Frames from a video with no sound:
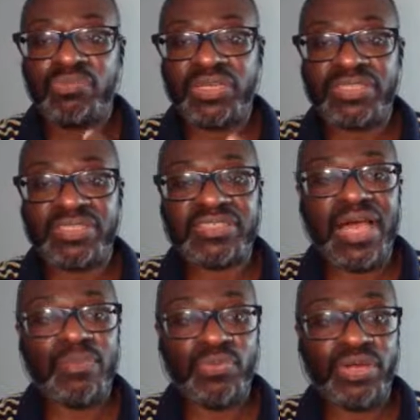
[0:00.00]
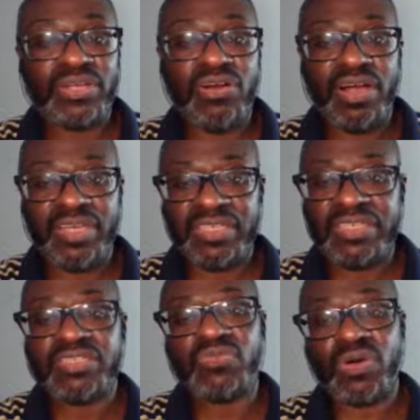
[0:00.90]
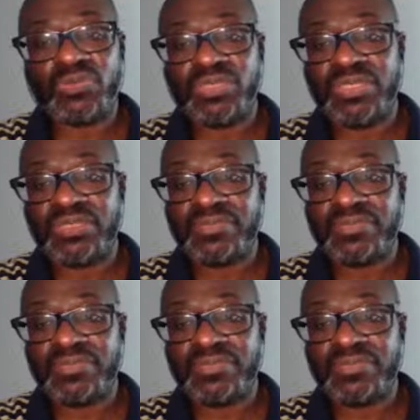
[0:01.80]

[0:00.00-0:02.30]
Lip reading: plays the top point guard, he gets roasted.